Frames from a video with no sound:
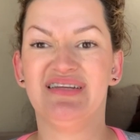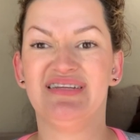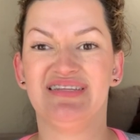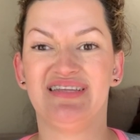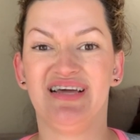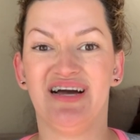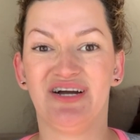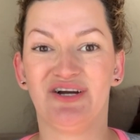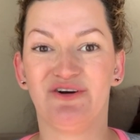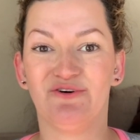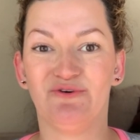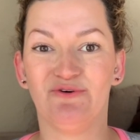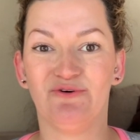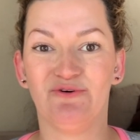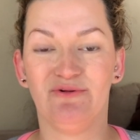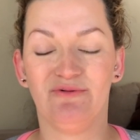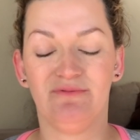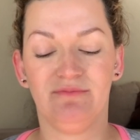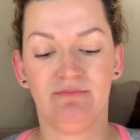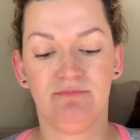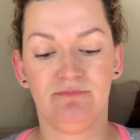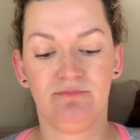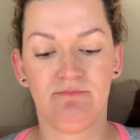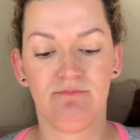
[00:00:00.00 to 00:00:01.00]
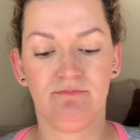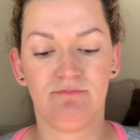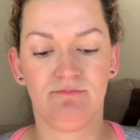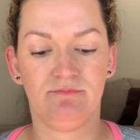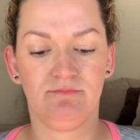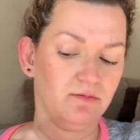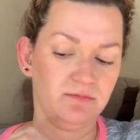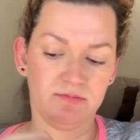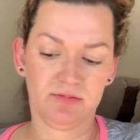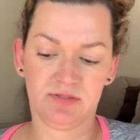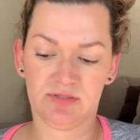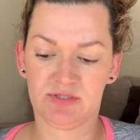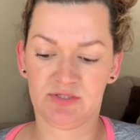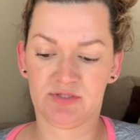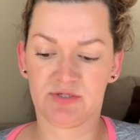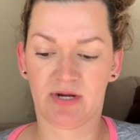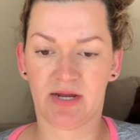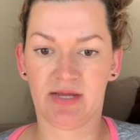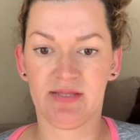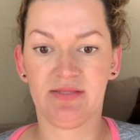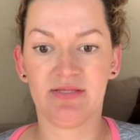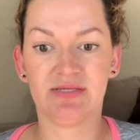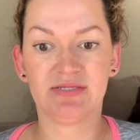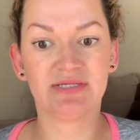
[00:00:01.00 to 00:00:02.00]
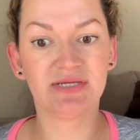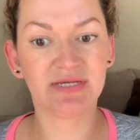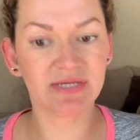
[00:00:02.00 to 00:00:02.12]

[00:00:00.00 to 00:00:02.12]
not cool. Let's try this